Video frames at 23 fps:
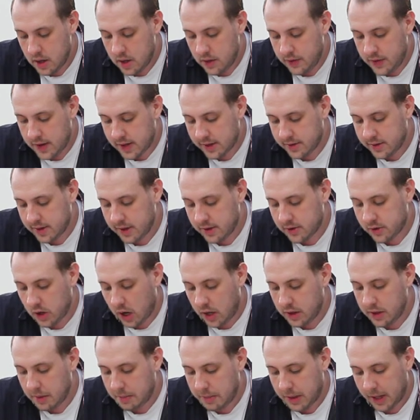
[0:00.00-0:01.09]
This is
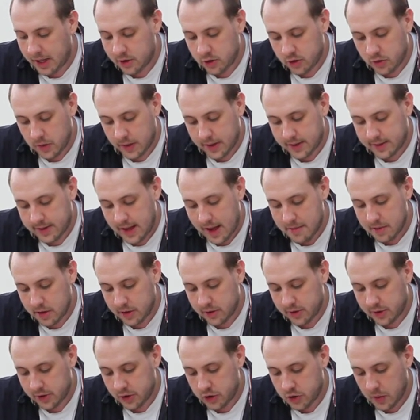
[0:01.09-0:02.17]
not the place to examine the
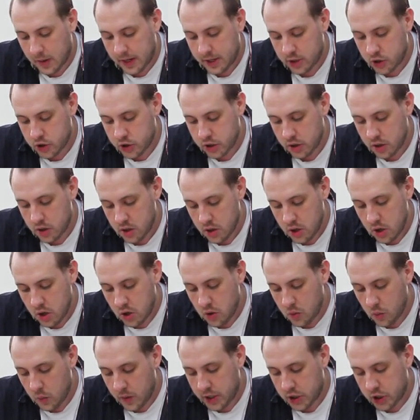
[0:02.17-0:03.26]
situation
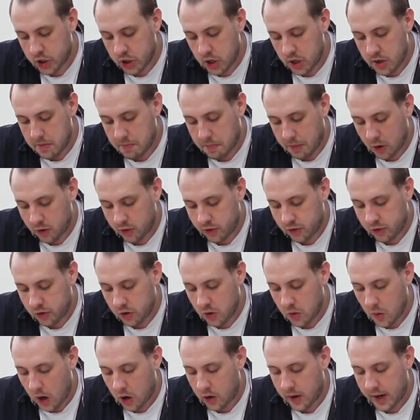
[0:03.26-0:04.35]
we should
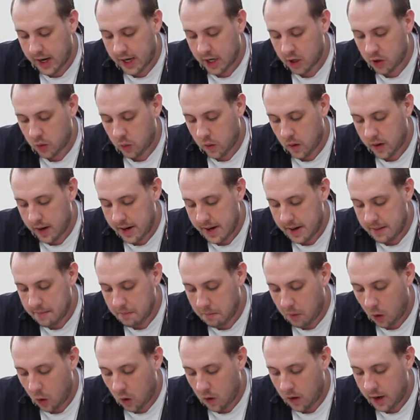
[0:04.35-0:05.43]
pursue our inquiry
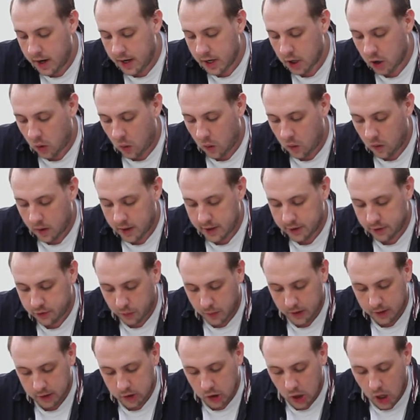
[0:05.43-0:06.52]
more in accordance
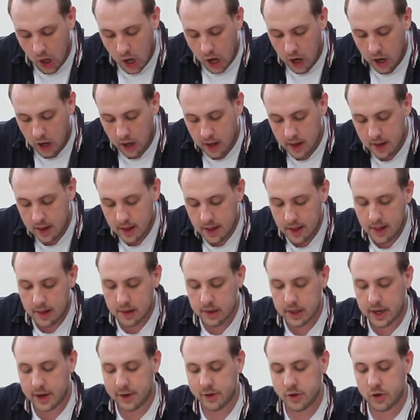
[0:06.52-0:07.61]
with law.
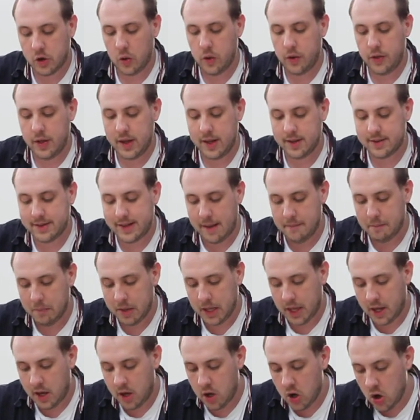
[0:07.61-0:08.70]
Let us go to the
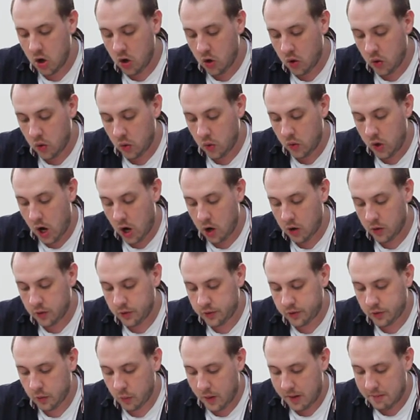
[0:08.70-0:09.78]
assembly. Who
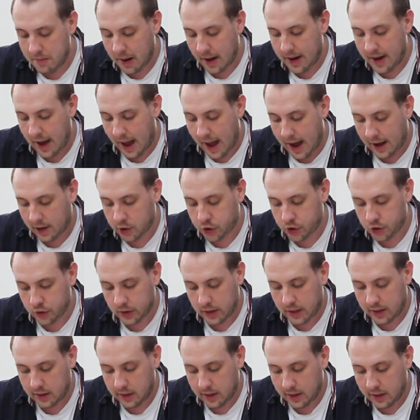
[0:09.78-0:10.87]
knows, we might
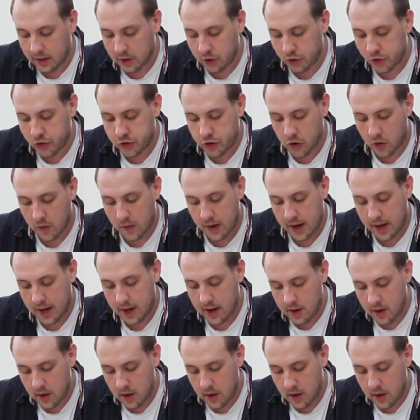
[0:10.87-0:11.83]
actually need a jury.